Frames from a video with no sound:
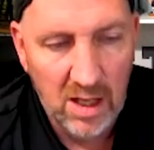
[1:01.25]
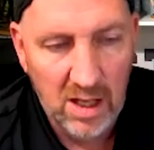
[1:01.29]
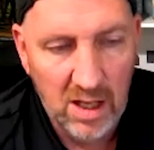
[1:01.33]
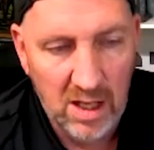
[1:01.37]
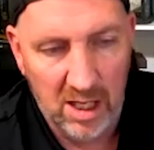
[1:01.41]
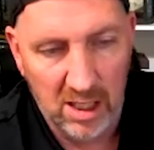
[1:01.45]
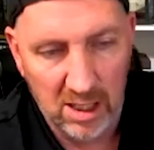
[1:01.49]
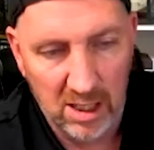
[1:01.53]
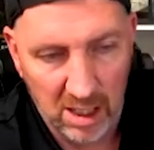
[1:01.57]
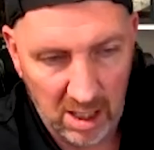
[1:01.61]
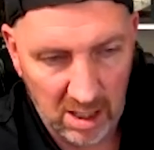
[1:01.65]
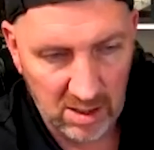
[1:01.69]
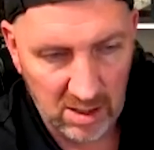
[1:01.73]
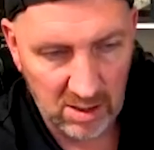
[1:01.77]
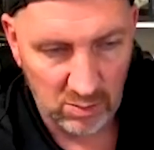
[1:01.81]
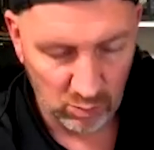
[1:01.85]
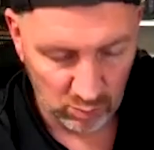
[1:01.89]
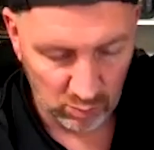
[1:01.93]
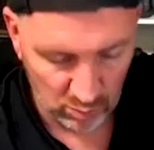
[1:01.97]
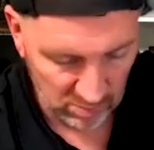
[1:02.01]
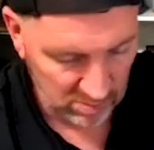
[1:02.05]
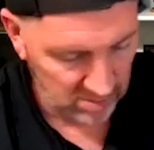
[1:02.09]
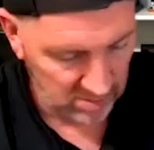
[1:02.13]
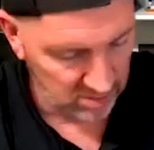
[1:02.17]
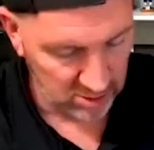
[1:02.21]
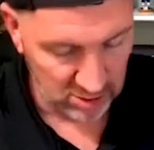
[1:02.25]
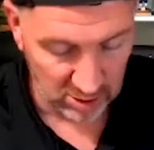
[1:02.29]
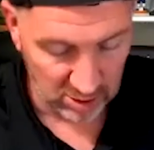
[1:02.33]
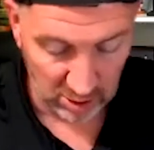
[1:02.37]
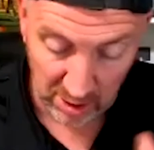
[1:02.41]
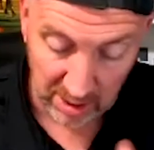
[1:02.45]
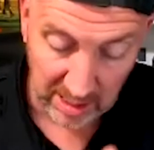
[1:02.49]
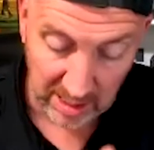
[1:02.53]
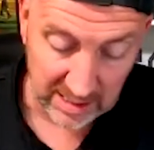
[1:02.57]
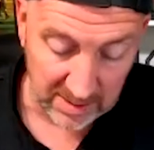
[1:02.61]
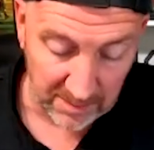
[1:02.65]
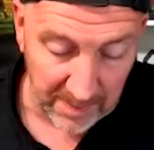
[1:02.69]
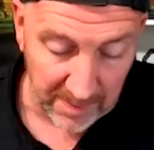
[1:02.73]
So you
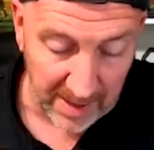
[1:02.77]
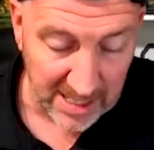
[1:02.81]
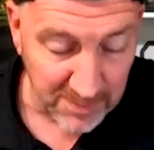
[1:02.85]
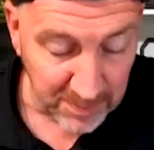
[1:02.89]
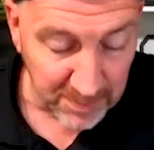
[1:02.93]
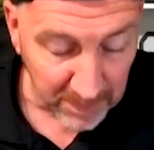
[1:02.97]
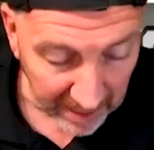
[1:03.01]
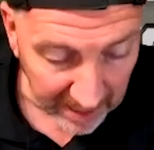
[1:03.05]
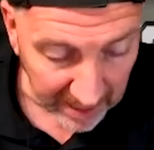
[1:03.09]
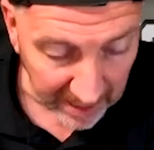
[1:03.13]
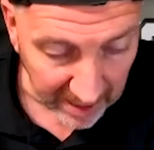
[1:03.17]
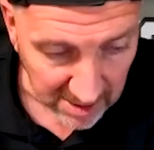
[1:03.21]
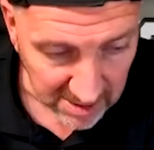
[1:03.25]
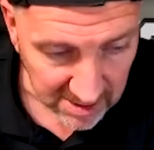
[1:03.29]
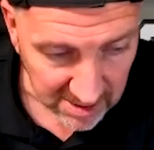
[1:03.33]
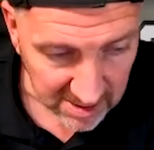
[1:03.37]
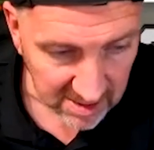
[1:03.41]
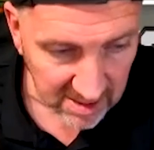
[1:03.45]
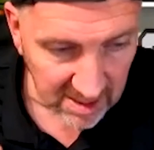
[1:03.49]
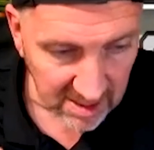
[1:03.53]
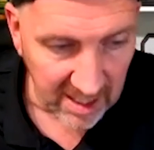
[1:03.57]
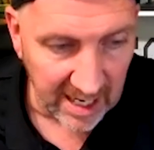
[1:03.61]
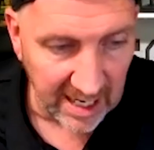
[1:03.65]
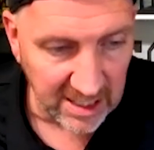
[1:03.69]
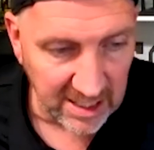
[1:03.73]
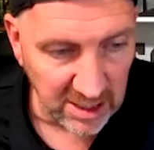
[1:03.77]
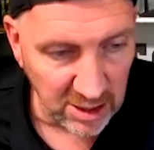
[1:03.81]
get the best players, and you